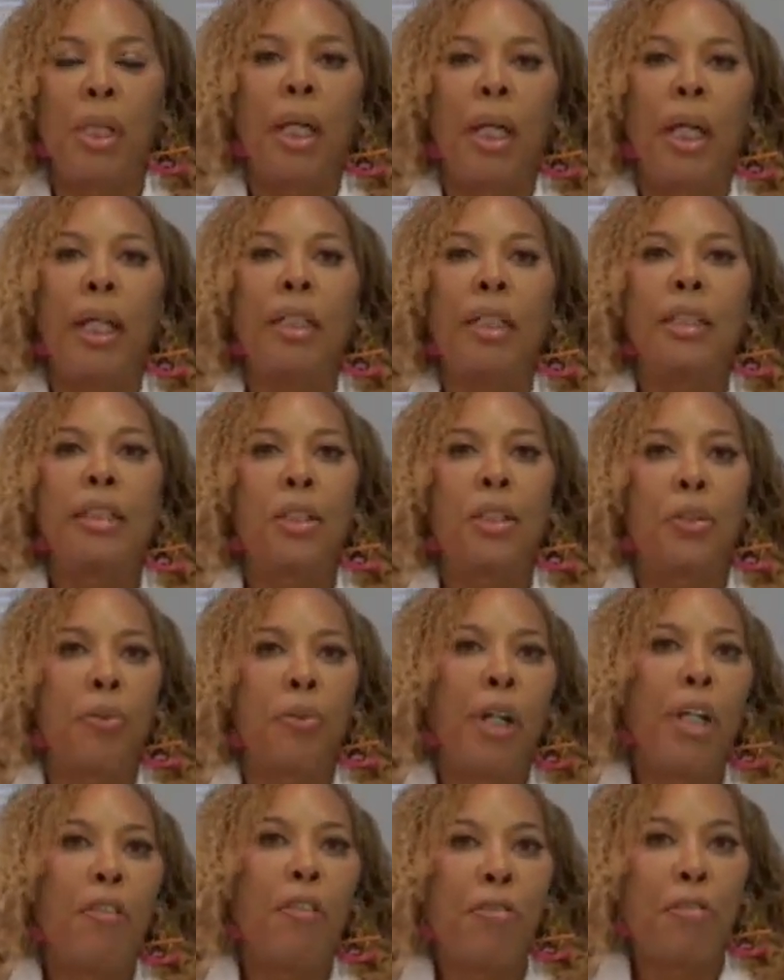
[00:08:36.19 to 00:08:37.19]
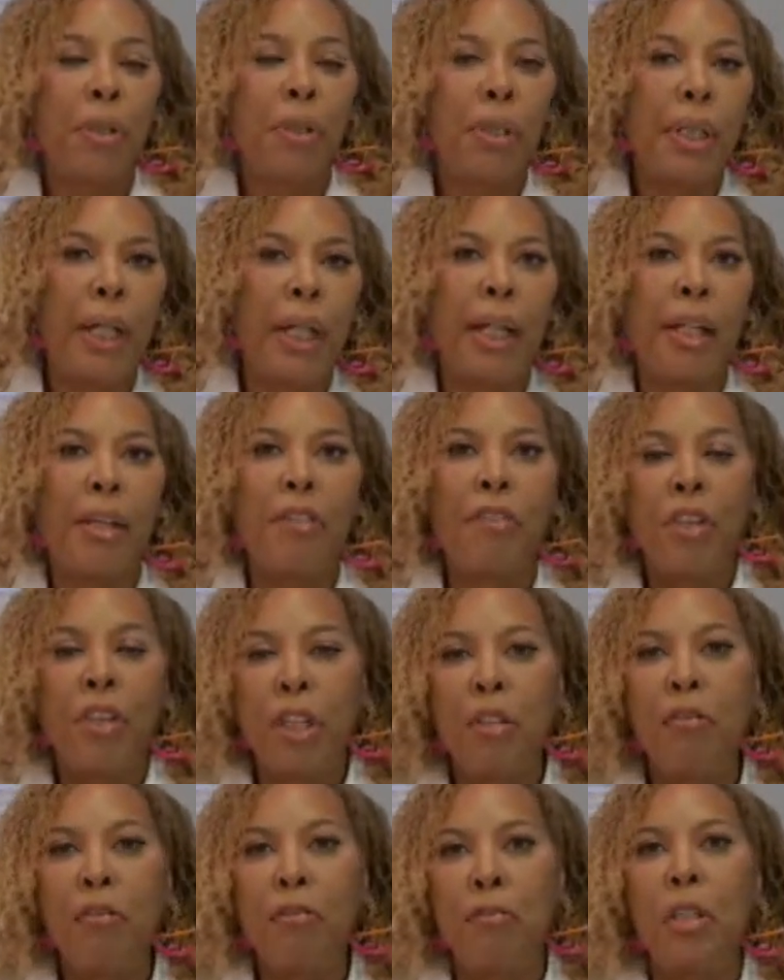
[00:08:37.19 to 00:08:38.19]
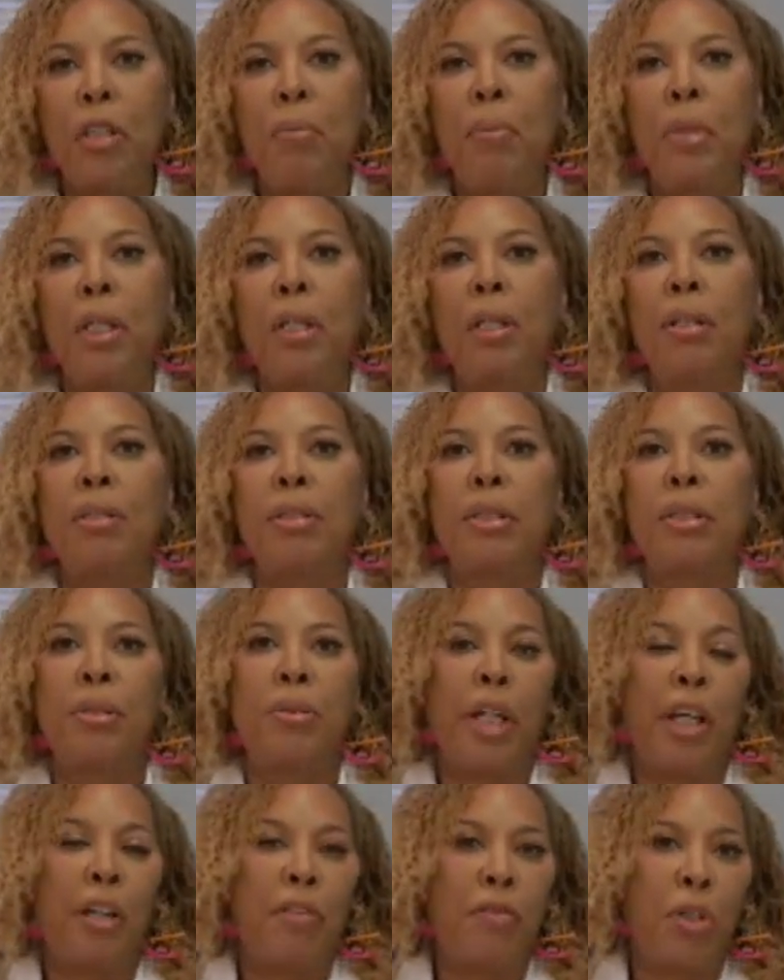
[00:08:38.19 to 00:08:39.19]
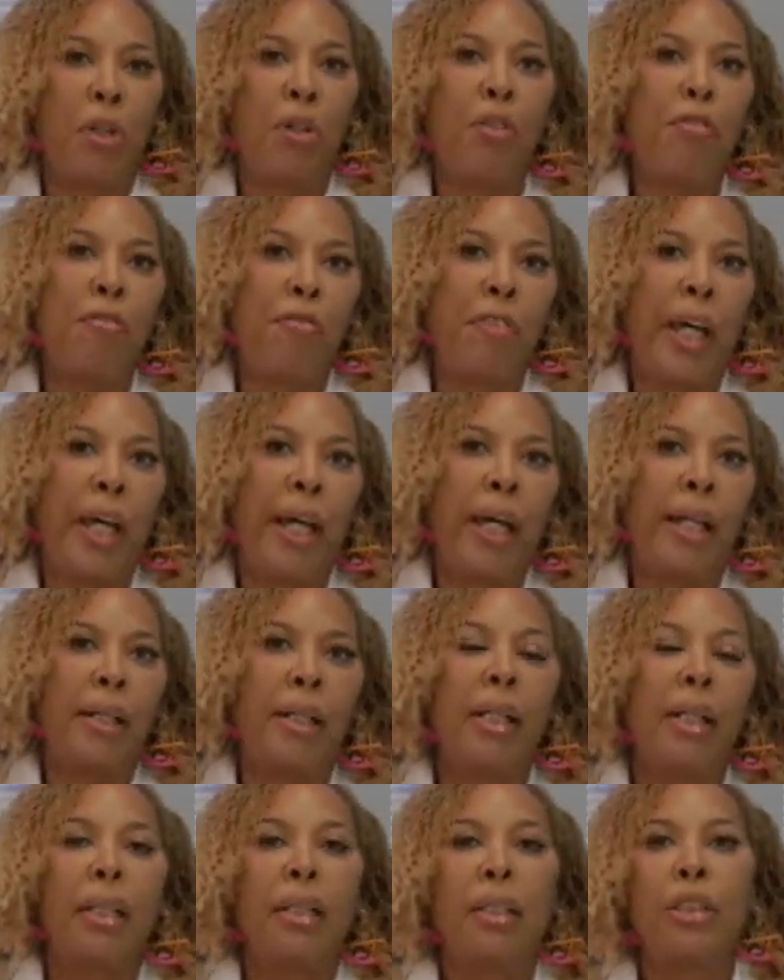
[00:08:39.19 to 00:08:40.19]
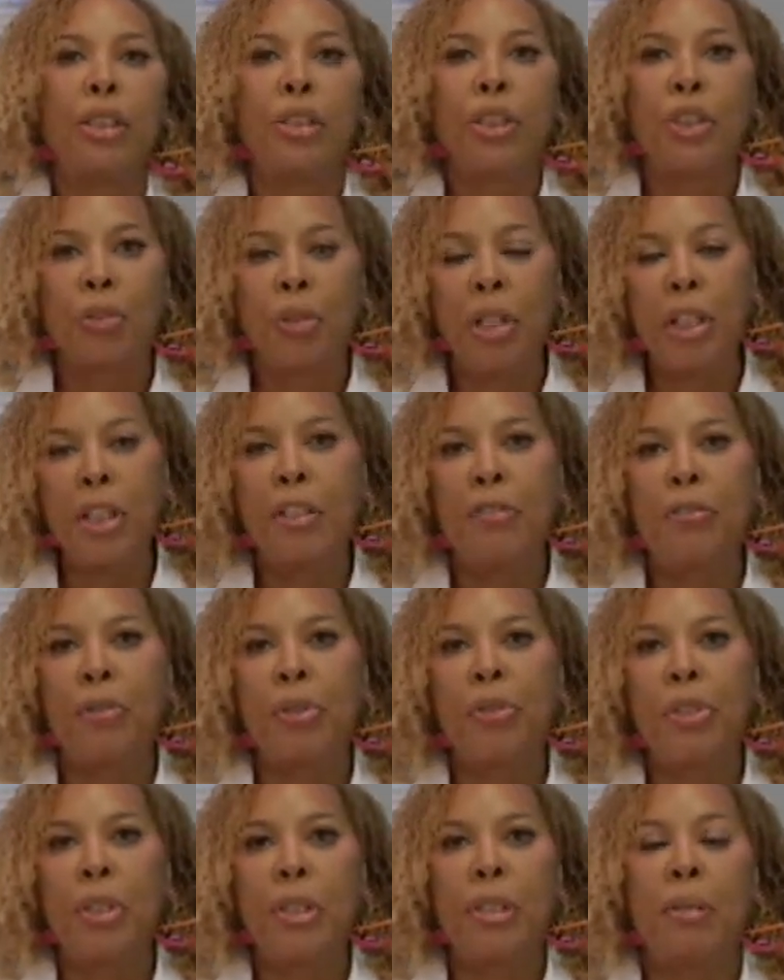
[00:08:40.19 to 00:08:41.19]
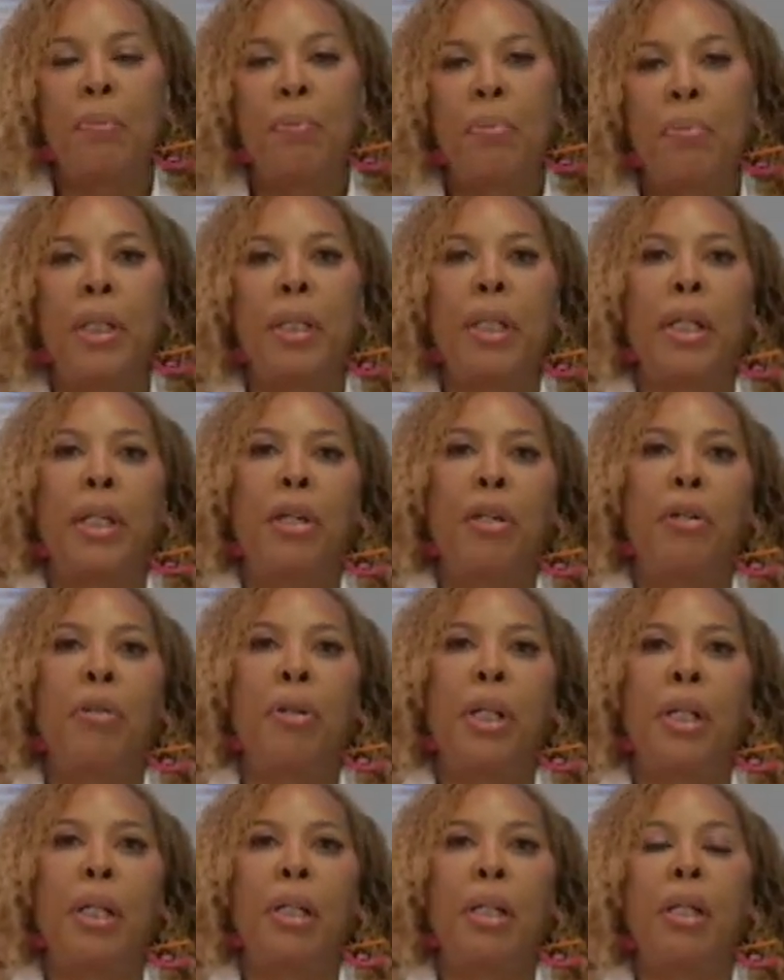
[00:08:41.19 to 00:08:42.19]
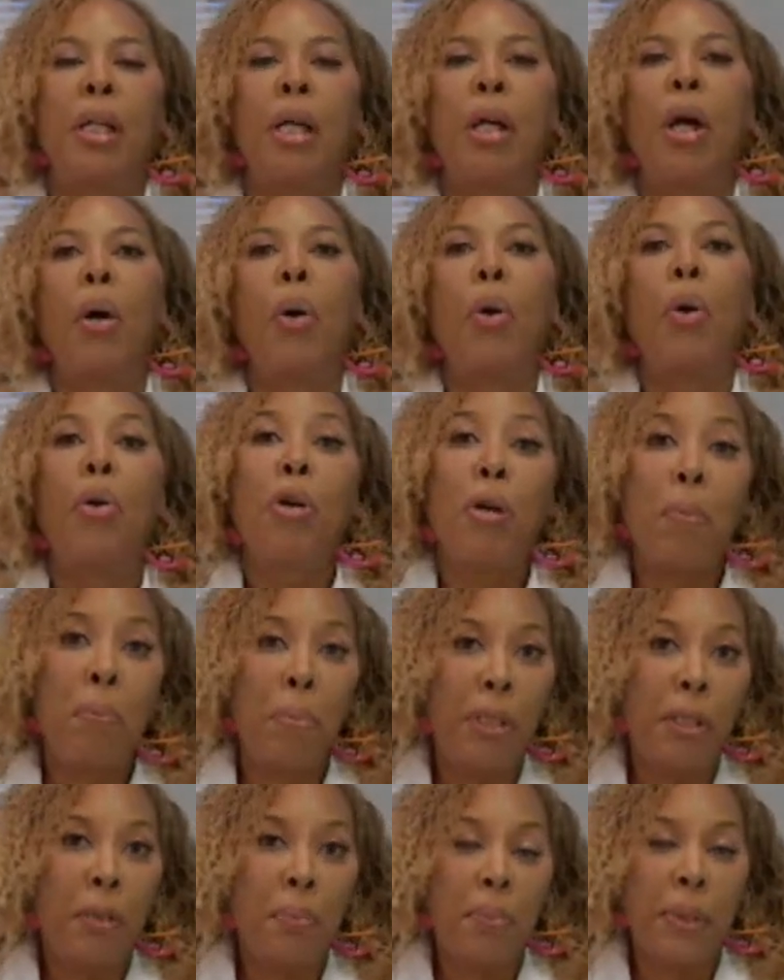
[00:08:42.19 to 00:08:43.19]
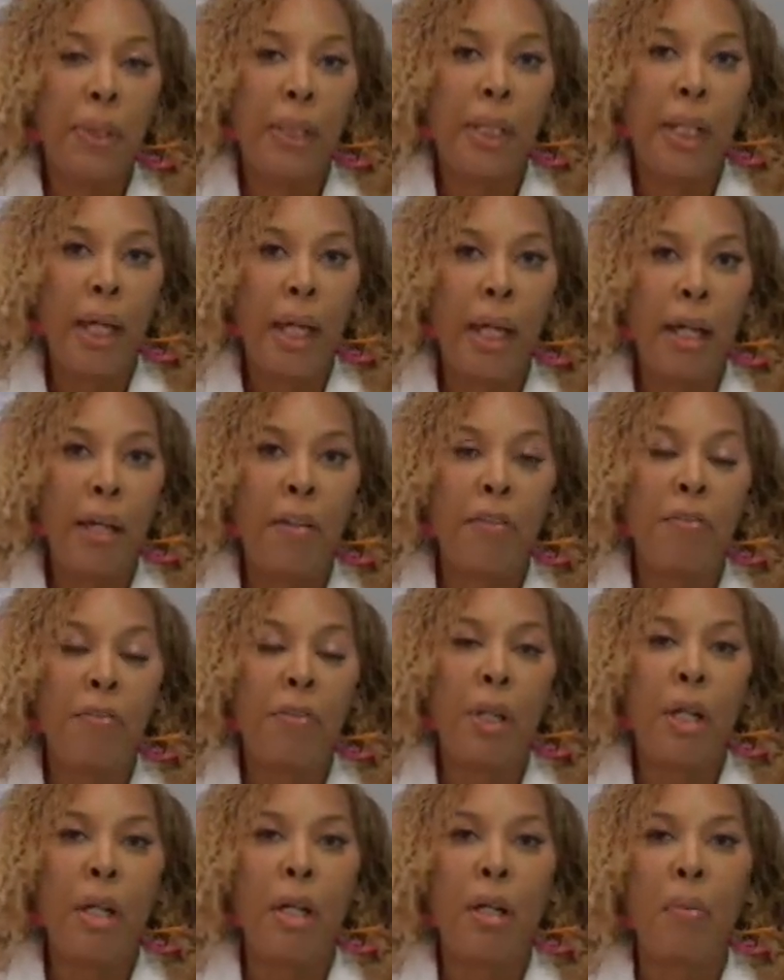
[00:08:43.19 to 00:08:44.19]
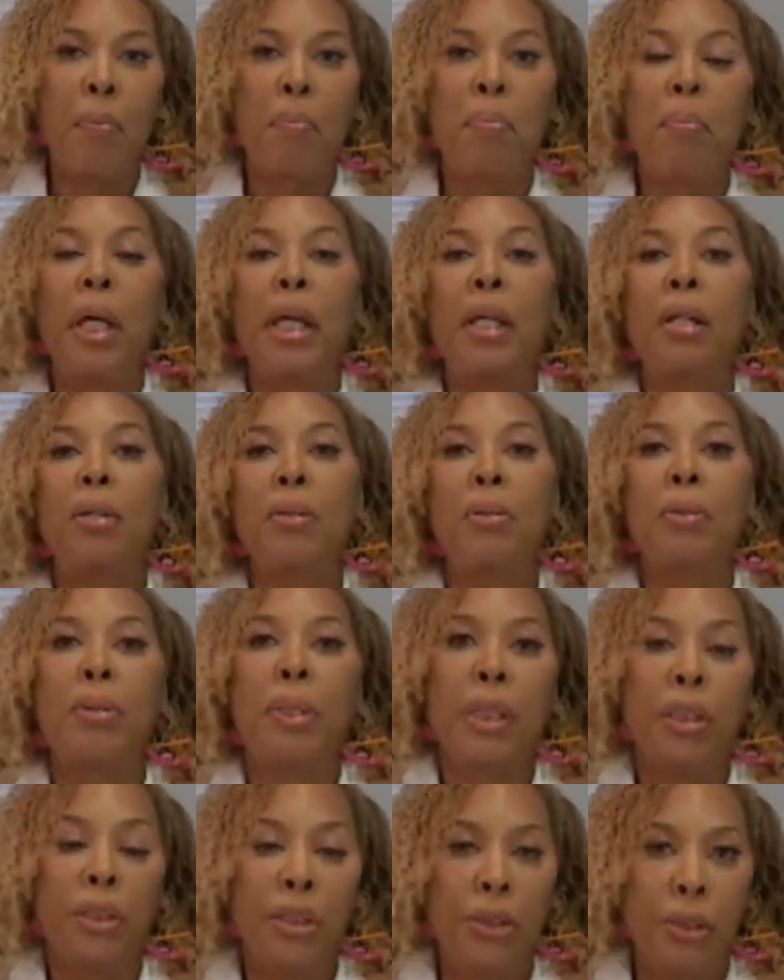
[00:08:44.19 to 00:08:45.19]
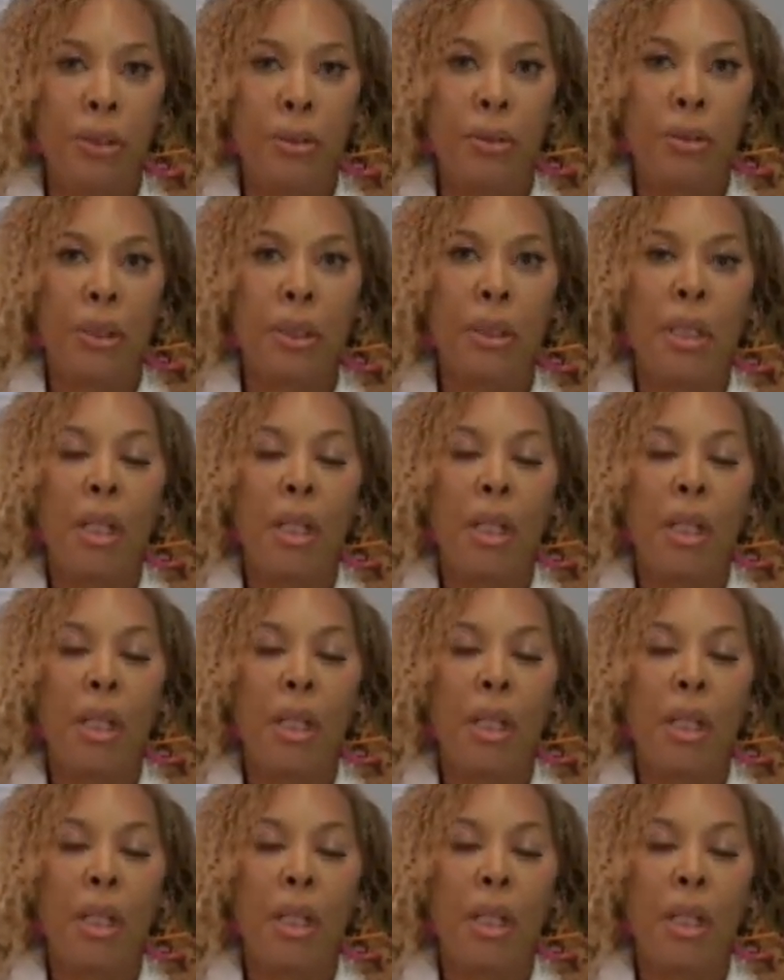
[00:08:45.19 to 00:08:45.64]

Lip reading: And it's great for like thin females who have no fat to transfer to the butt area, or people that have medical issues.